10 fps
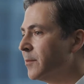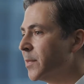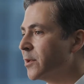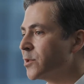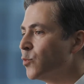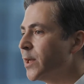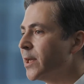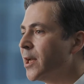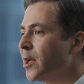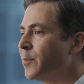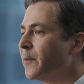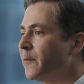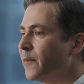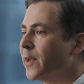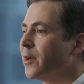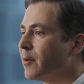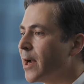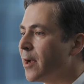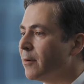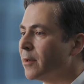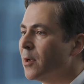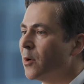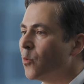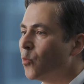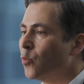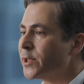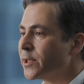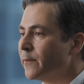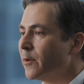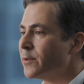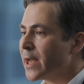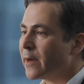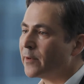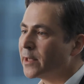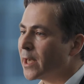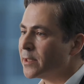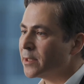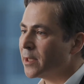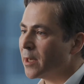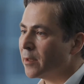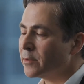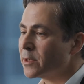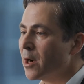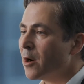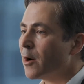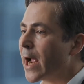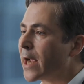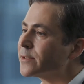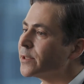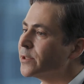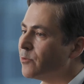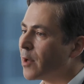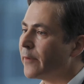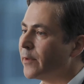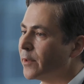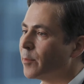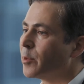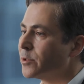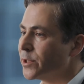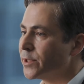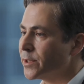because we can help them figure out which of those advertising dollars are actually driving the purchase